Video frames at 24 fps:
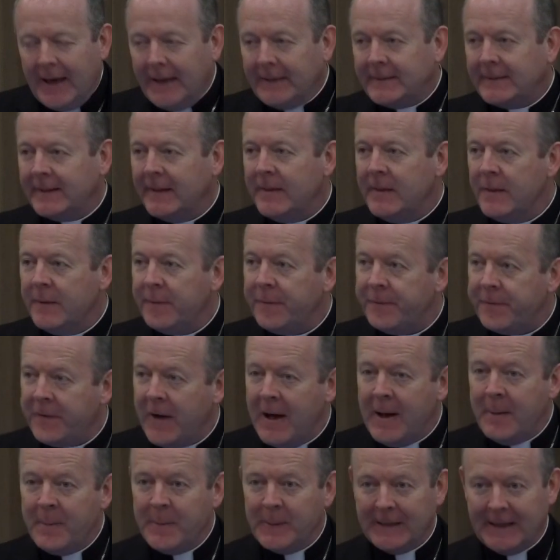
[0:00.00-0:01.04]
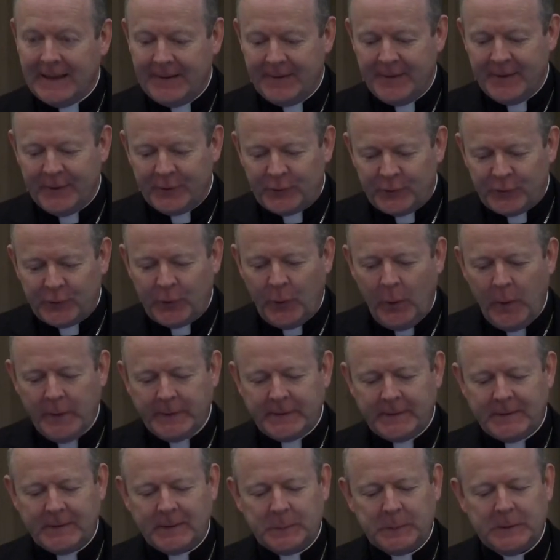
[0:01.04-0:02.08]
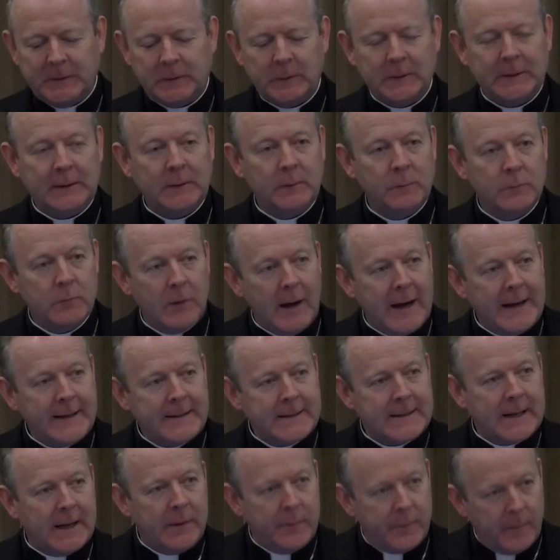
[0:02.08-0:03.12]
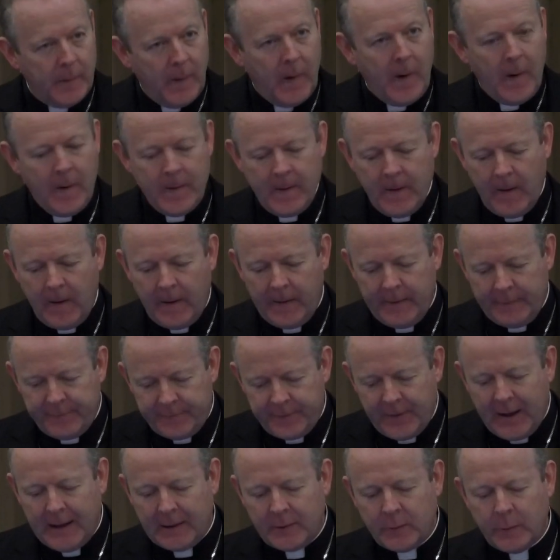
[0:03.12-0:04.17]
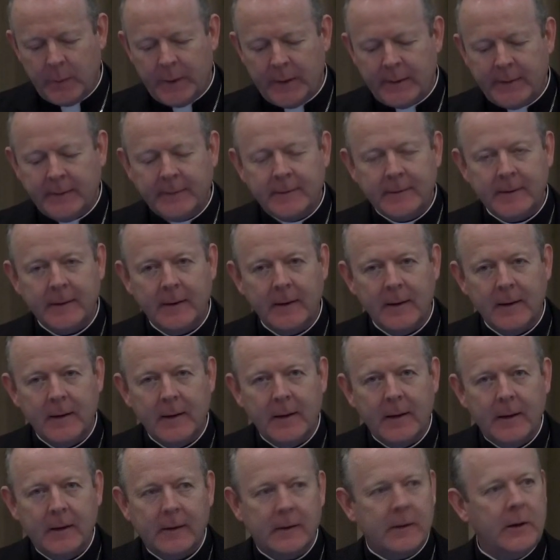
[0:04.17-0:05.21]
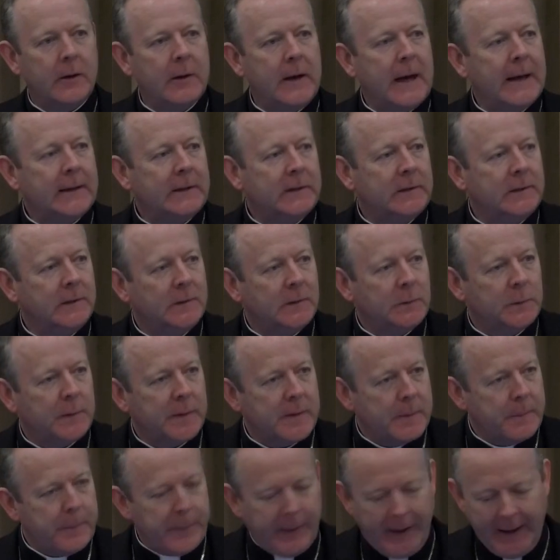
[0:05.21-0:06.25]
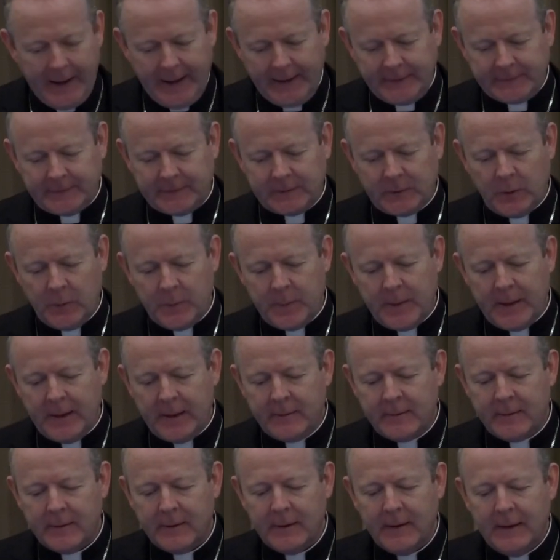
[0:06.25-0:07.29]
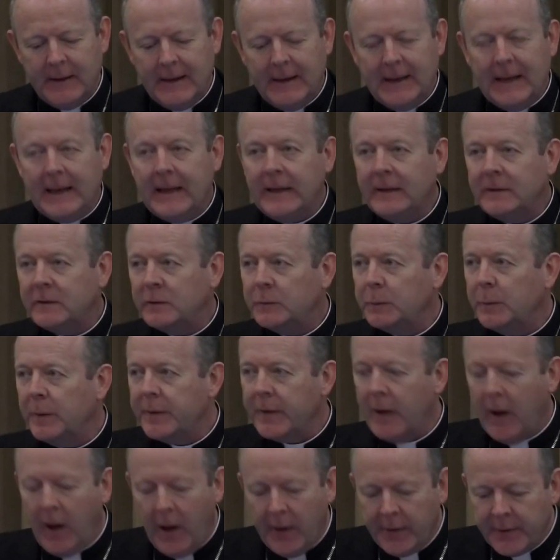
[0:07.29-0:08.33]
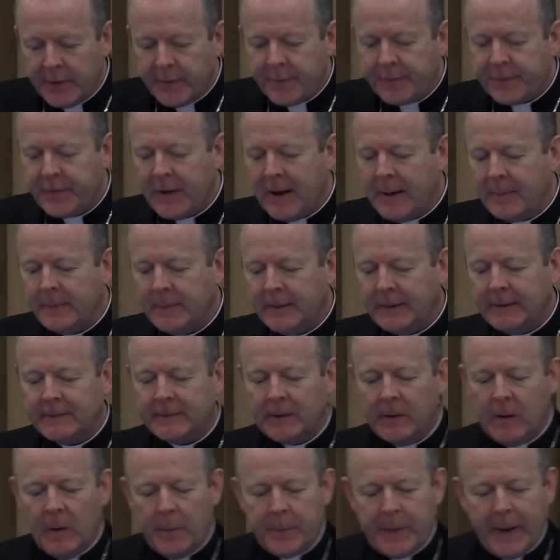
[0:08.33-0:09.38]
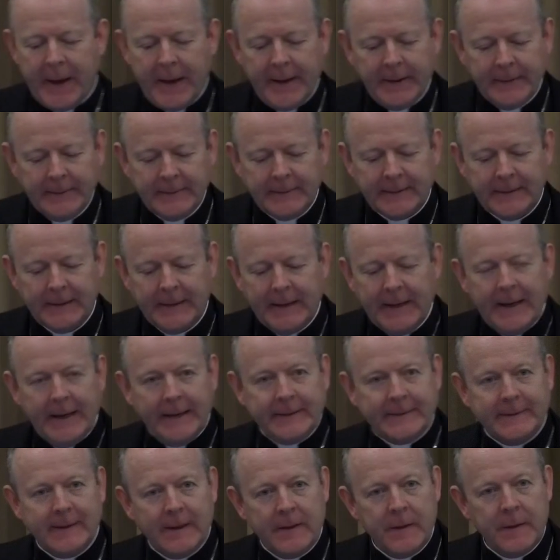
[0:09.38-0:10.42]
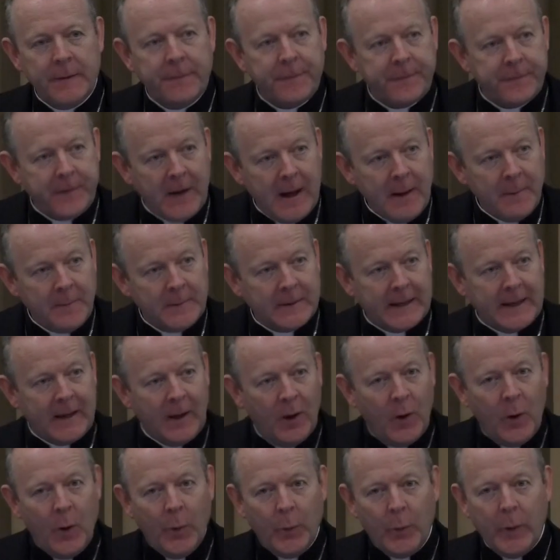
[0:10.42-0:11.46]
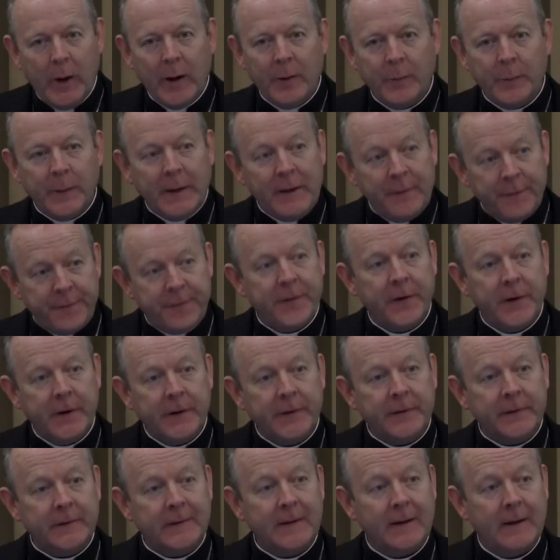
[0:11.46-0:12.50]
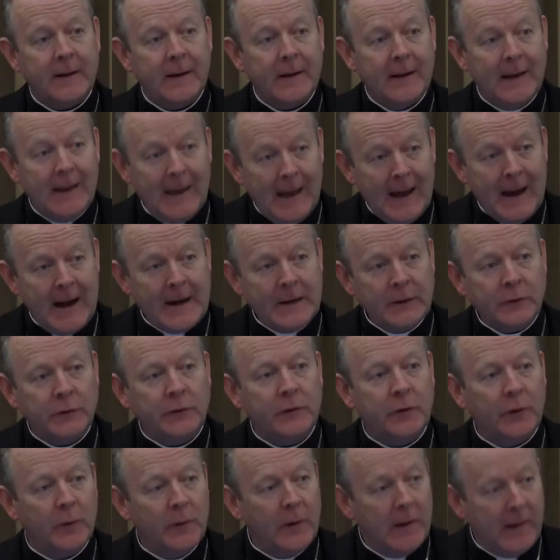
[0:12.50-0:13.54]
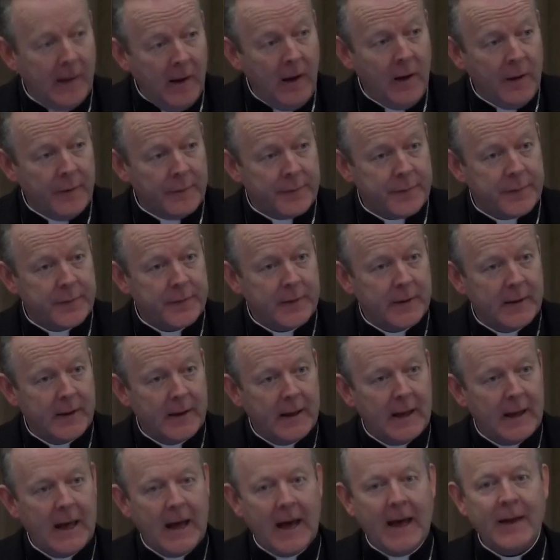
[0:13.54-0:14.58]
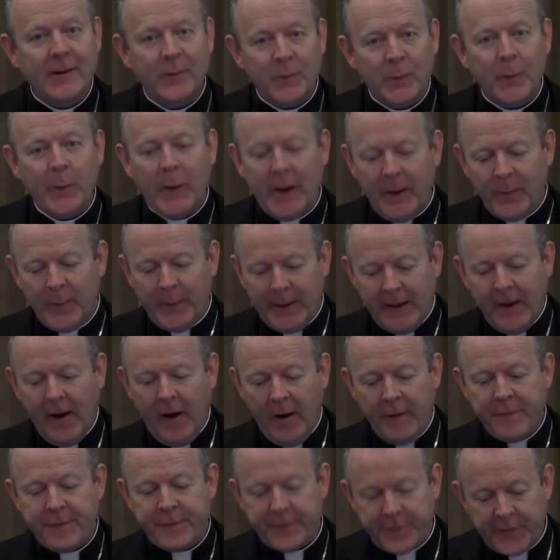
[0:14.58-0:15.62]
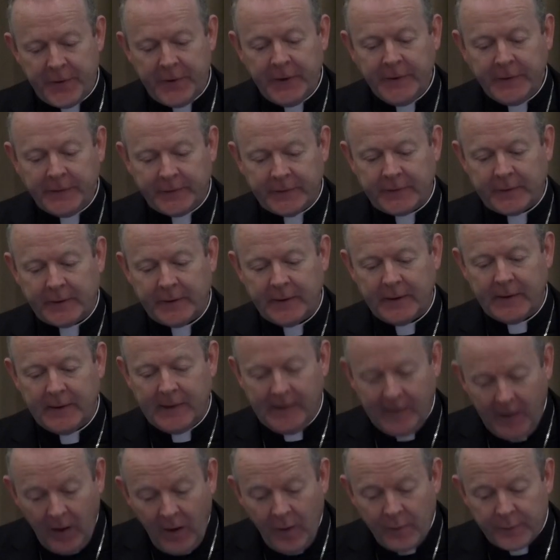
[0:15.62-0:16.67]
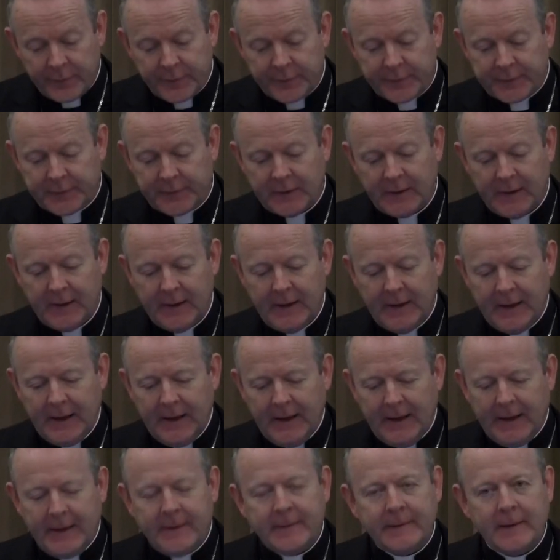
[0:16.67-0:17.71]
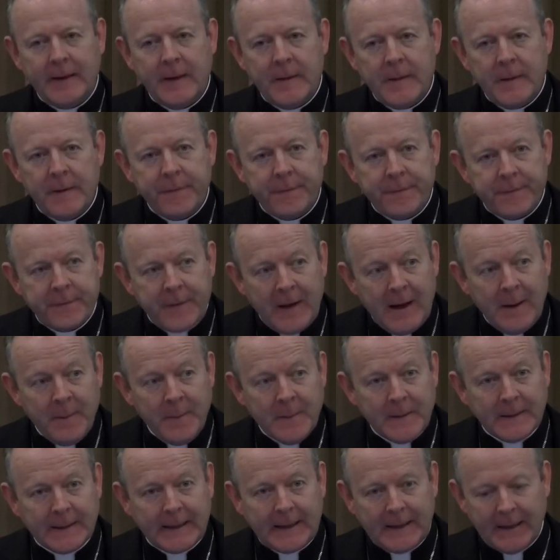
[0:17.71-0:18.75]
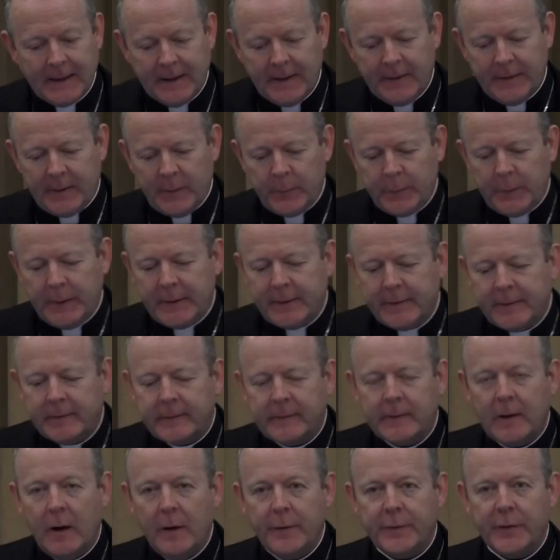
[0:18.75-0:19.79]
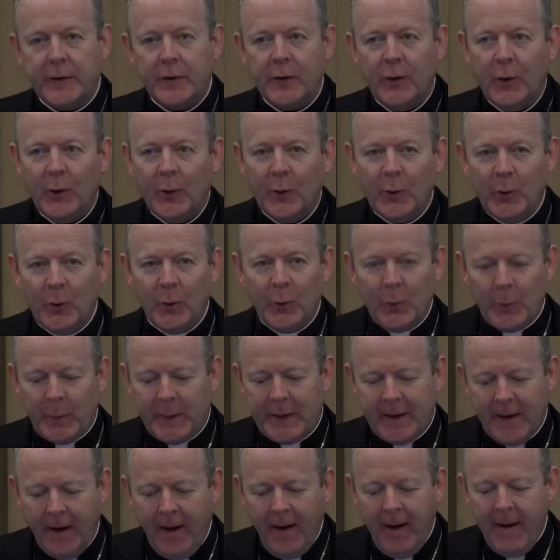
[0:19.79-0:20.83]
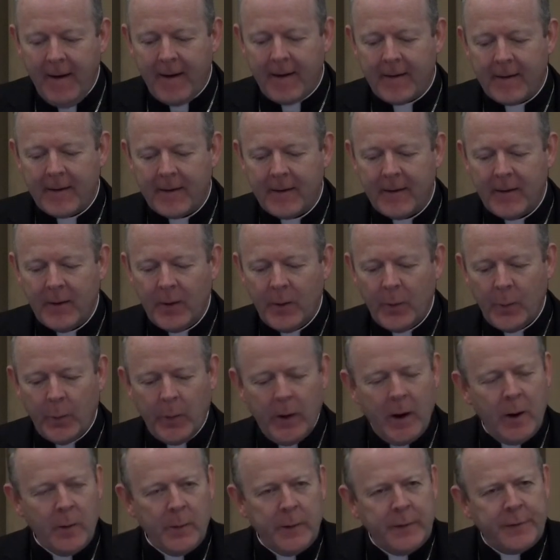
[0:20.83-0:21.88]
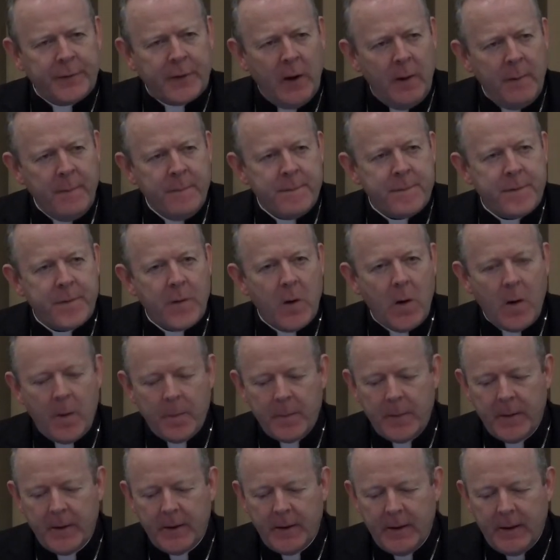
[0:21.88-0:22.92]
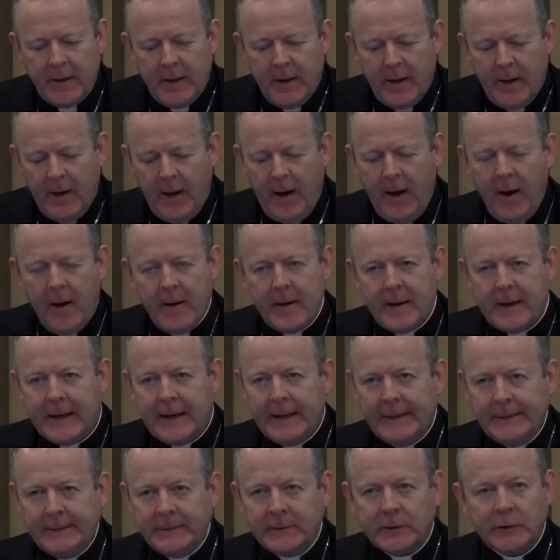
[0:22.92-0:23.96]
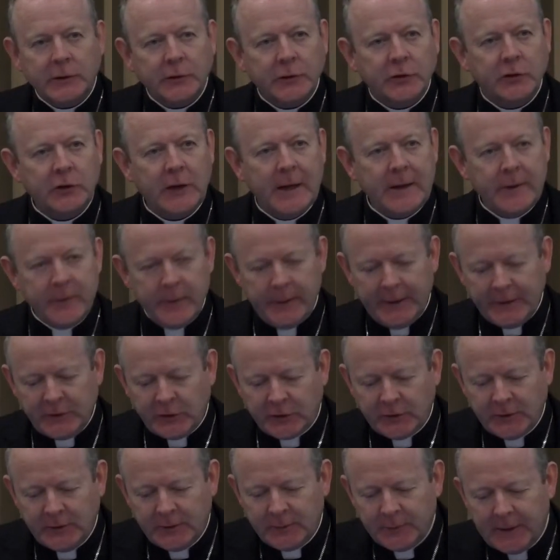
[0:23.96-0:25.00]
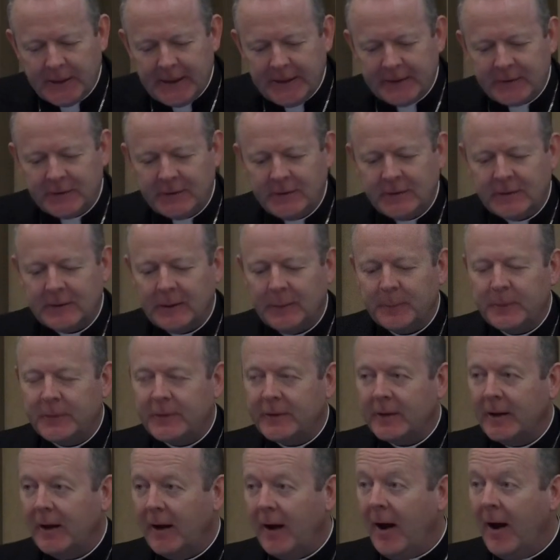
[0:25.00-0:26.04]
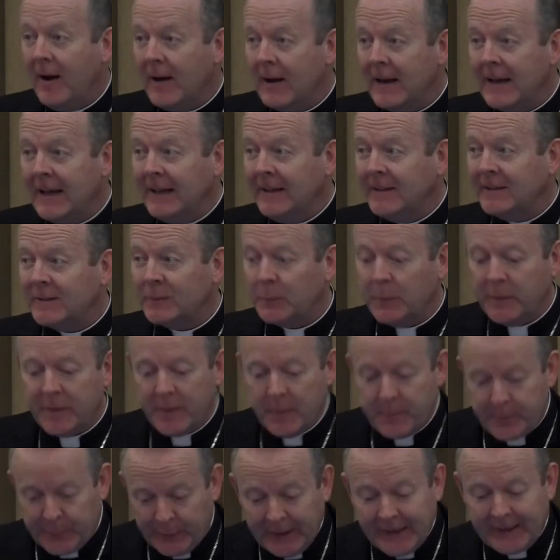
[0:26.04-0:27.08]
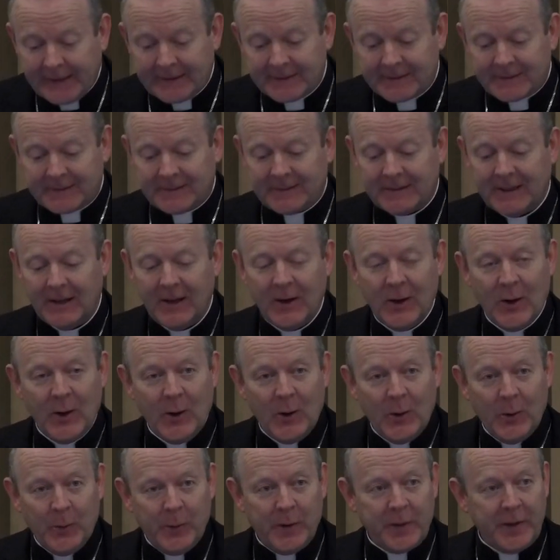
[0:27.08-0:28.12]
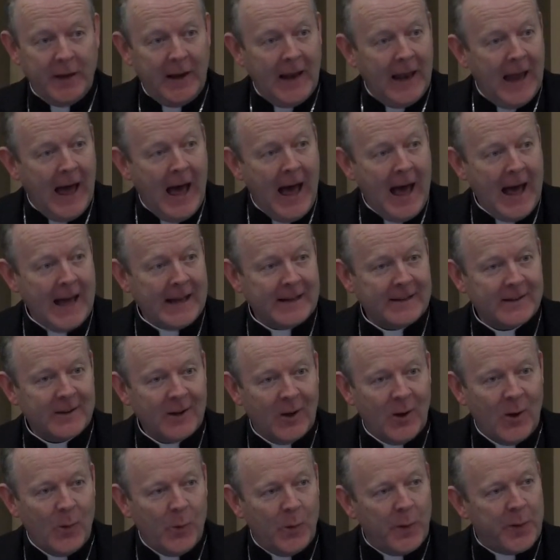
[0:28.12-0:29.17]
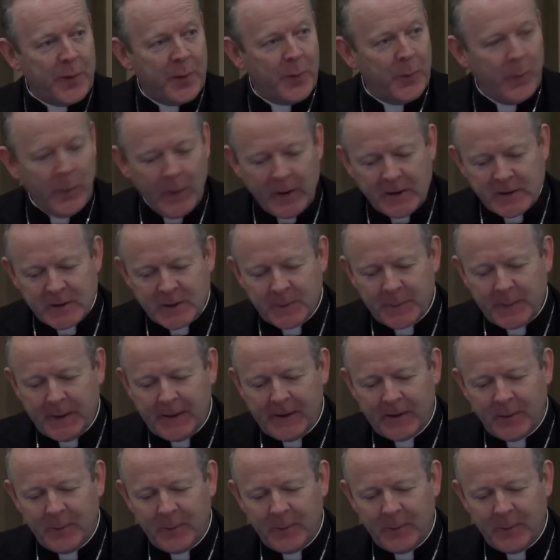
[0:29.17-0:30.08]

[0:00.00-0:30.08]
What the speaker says: It's in the family that choices between right and wrong are evaluated. Connections with the past are made. Links with other families are upheld. It's in the family where we first learn to love and where we are first loved. It's in the family that we discover who we are, where we've come from, our intergenerational relationships, our links with a place, with a land, with a worshipping